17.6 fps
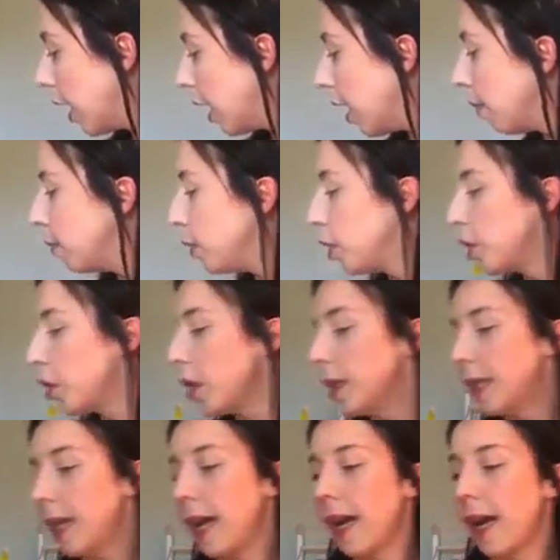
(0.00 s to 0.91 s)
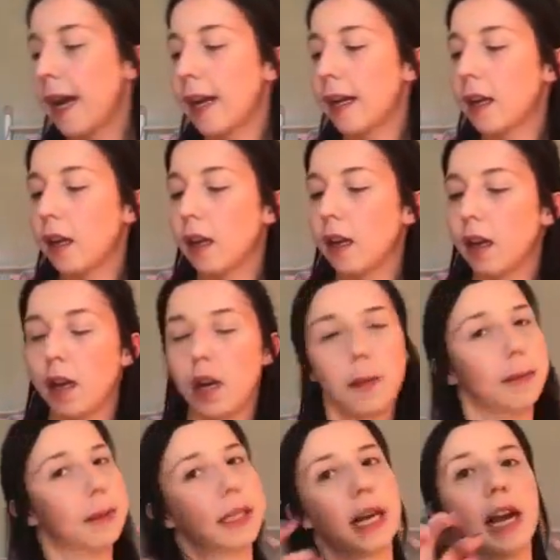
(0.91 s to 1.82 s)
I'm just going to take an
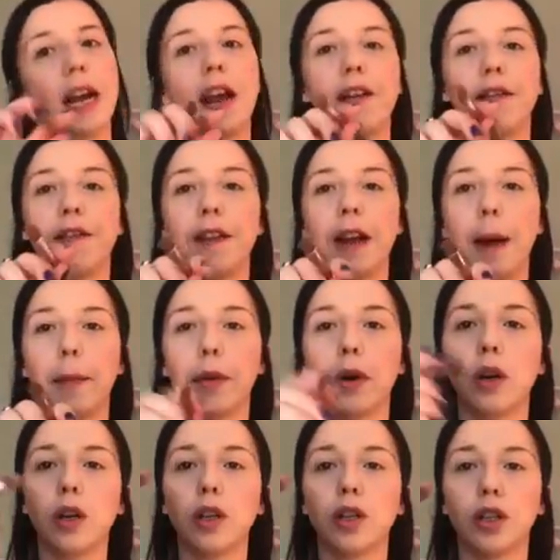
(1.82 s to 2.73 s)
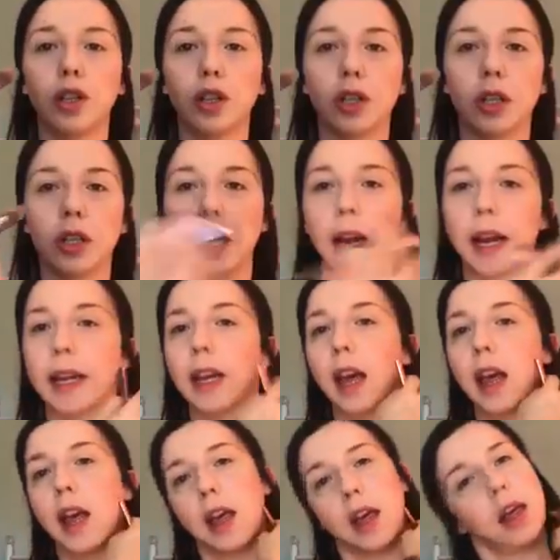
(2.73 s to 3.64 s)
empty flat brush, just
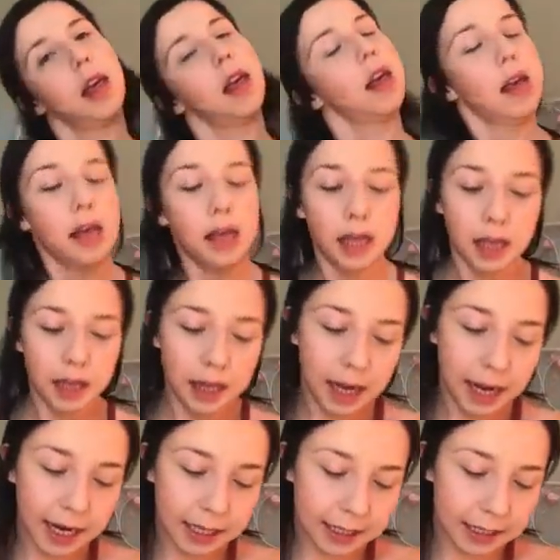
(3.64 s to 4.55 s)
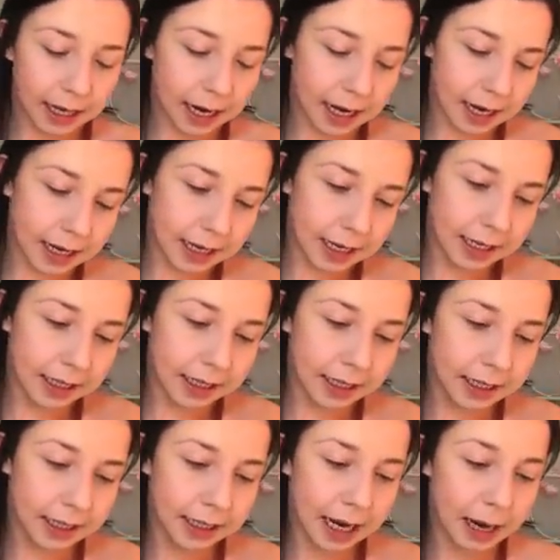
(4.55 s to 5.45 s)
like this,
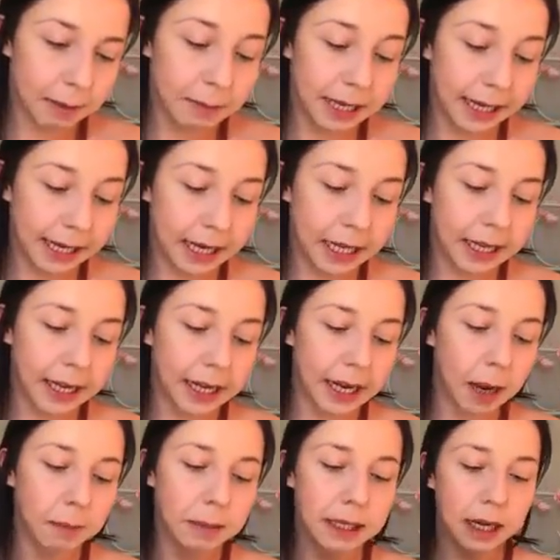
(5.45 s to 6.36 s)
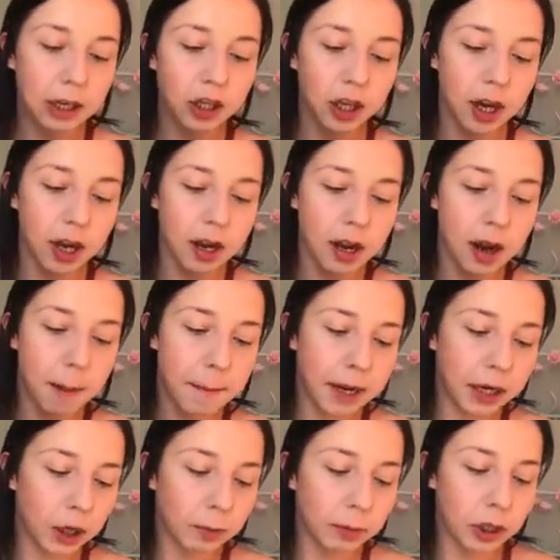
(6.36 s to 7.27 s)
and I'm taking the Obsession
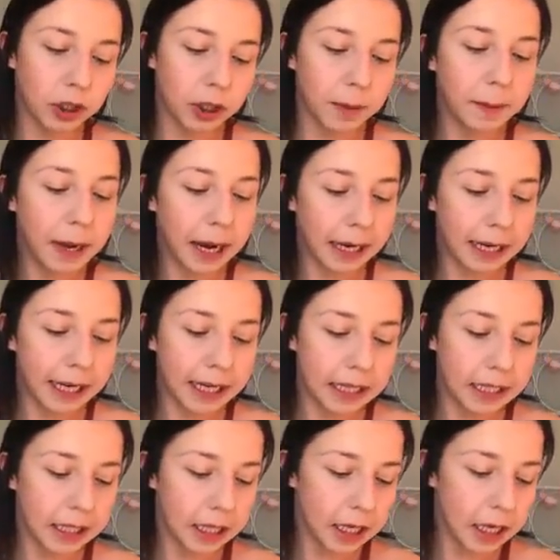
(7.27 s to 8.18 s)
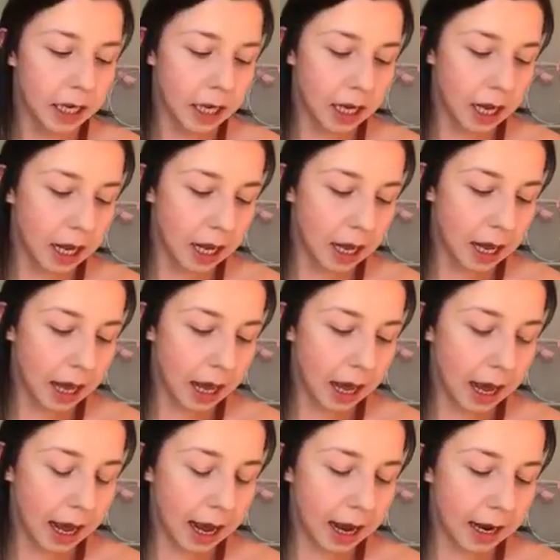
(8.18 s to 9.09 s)
Makeup London palette,
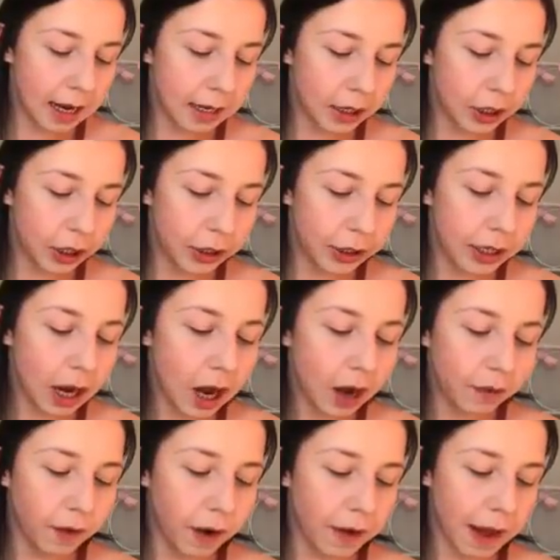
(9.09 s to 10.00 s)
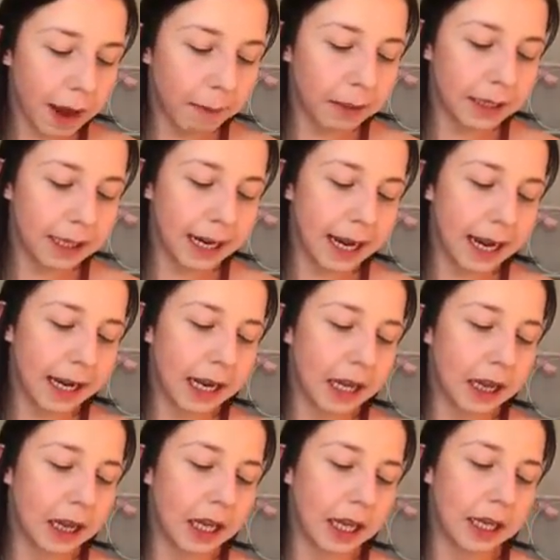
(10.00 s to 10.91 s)
and to start off with I'm going to
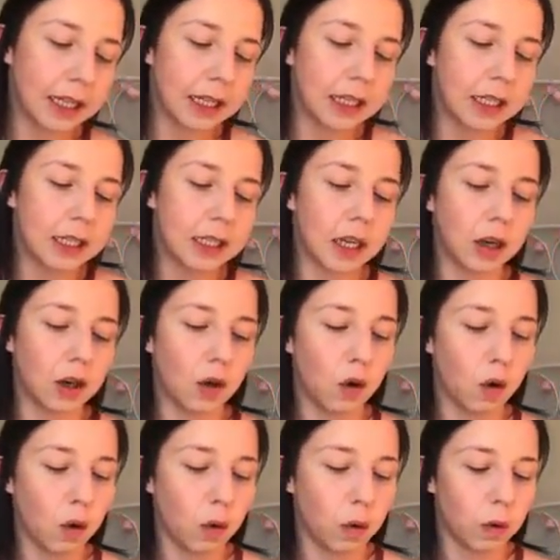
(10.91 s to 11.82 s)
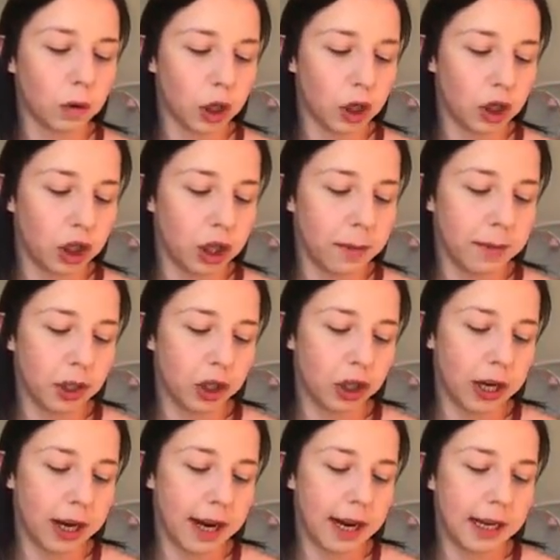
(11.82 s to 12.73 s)
take this gold shimmer
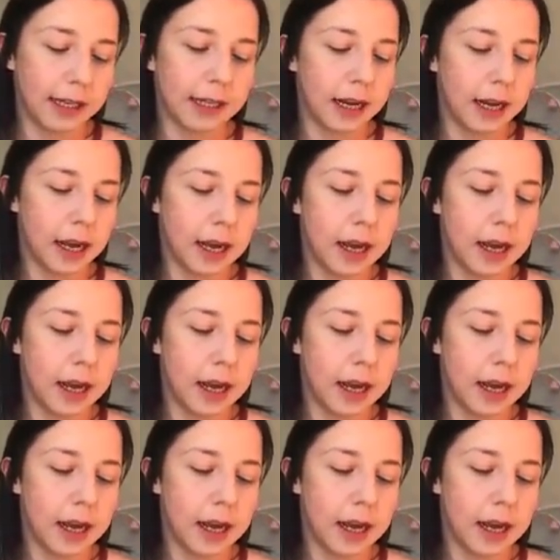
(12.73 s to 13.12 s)
shade,